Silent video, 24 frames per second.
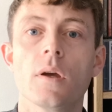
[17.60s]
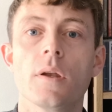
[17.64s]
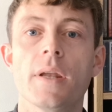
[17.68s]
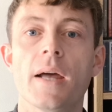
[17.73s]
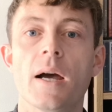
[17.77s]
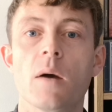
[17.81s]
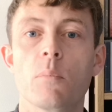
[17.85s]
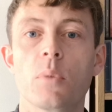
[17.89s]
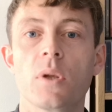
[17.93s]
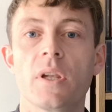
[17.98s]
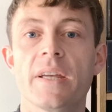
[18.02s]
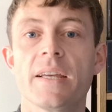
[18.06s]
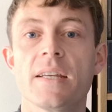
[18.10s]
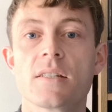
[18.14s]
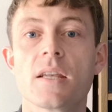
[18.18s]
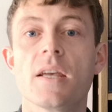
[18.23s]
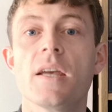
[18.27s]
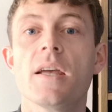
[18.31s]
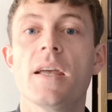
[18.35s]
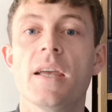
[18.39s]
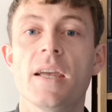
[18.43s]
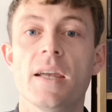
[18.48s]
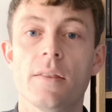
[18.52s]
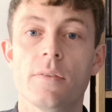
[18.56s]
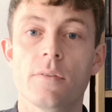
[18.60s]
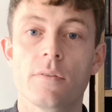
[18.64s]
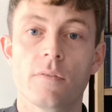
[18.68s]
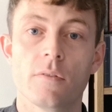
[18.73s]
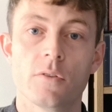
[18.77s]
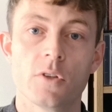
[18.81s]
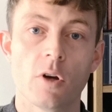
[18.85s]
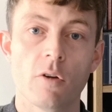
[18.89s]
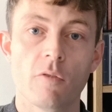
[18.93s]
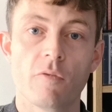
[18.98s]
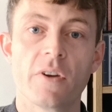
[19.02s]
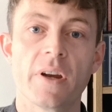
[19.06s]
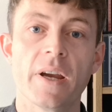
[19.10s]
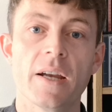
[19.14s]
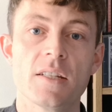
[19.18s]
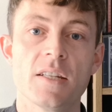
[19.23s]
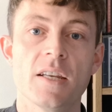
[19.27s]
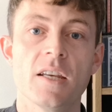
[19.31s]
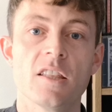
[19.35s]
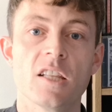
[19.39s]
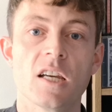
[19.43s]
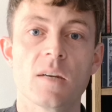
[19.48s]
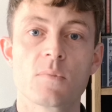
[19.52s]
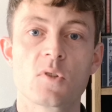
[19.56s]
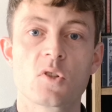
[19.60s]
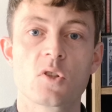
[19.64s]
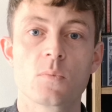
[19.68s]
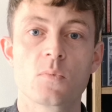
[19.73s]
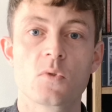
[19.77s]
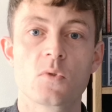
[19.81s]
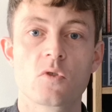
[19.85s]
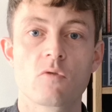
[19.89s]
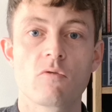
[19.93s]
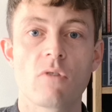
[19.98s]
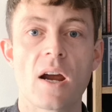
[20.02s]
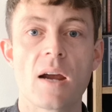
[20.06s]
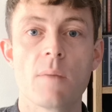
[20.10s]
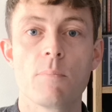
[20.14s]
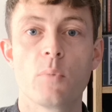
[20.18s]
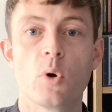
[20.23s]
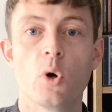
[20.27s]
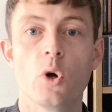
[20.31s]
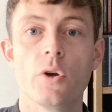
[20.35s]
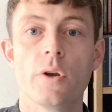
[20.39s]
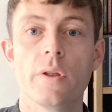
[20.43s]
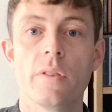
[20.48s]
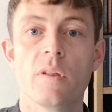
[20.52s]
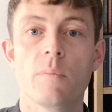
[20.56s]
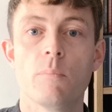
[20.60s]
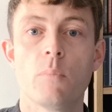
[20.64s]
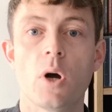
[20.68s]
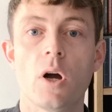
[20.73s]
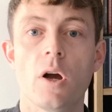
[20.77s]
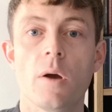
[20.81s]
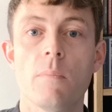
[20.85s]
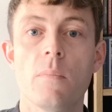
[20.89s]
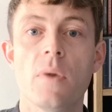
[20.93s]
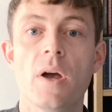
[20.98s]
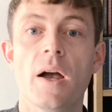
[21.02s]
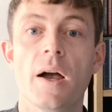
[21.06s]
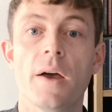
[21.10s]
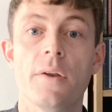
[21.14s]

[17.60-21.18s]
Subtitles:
Now please don't forget to hit that subscribe button at the bottom